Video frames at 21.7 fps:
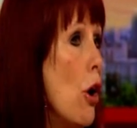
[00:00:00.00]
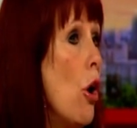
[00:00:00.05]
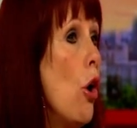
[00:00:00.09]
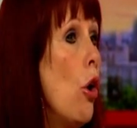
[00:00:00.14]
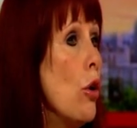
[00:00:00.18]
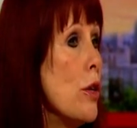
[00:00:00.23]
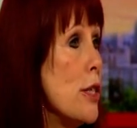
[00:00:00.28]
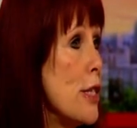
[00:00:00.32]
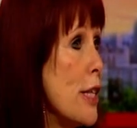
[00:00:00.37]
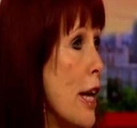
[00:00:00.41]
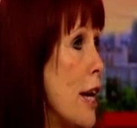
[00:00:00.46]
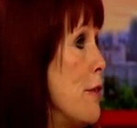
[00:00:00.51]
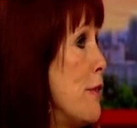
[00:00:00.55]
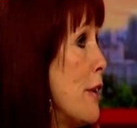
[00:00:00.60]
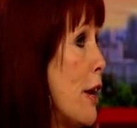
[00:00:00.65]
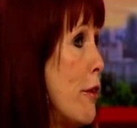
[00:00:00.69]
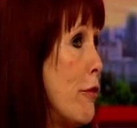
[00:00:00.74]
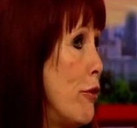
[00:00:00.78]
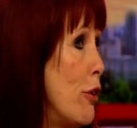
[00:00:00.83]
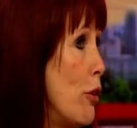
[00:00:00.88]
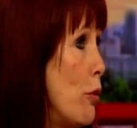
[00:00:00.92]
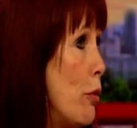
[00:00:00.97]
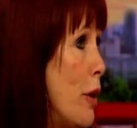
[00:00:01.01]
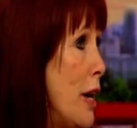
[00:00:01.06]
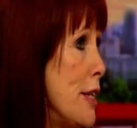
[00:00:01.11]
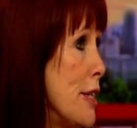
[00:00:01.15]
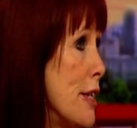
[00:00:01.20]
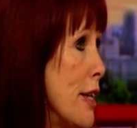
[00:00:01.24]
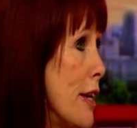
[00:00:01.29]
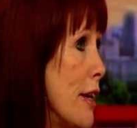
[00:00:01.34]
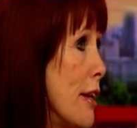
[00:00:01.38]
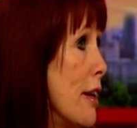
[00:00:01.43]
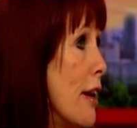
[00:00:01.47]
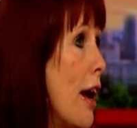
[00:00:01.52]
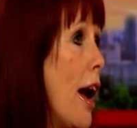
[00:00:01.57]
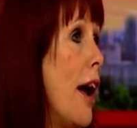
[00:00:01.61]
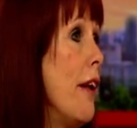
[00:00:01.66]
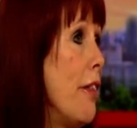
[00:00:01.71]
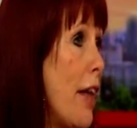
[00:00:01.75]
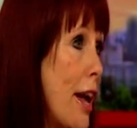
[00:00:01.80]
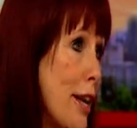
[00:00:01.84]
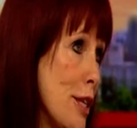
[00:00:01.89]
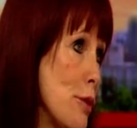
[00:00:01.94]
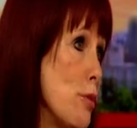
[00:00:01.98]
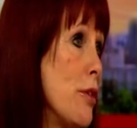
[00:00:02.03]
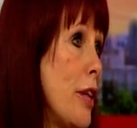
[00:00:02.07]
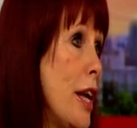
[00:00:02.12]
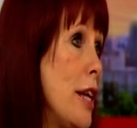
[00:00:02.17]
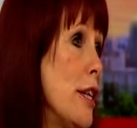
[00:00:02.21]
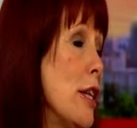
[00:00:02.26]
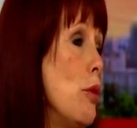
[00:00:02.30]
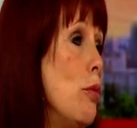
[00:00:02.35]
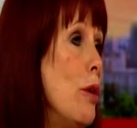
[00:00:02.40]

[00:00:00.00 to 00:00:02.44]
or saved up for a wedding, and that's what they do.